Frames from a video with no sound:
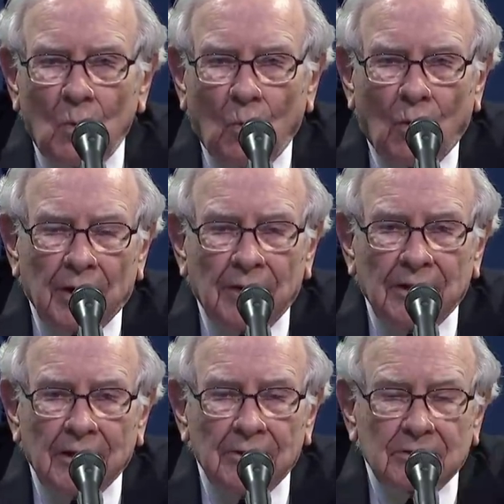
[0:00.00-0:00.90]
1 on
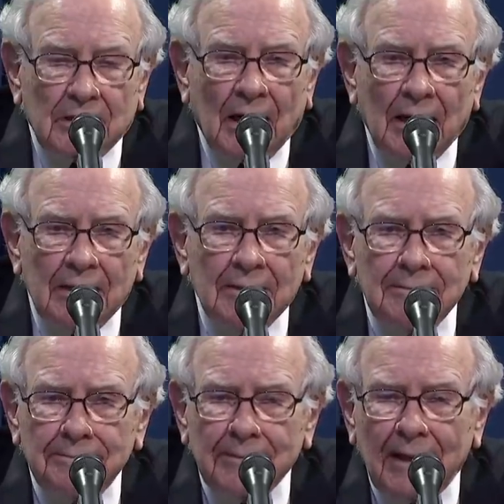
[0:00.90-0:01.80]
the other side,
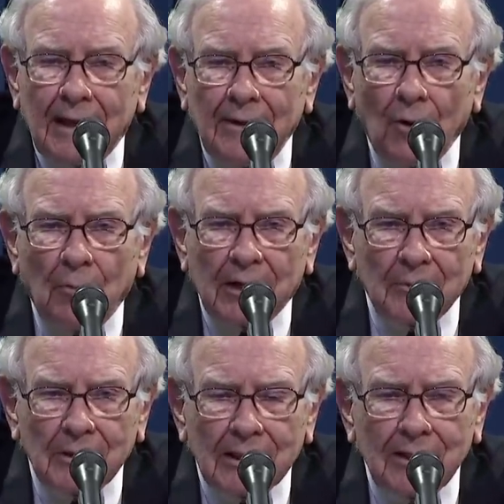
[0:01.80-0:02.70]
and
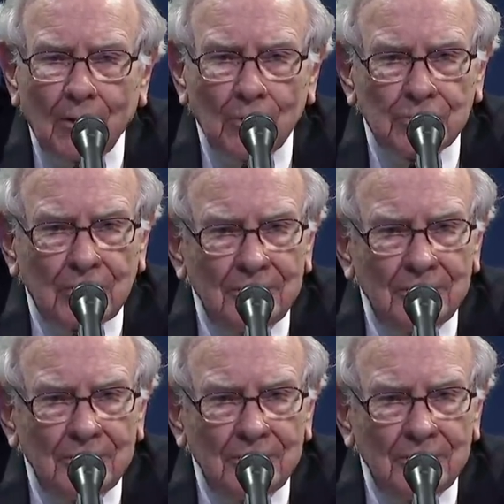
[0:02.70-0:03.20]
nobody really knows,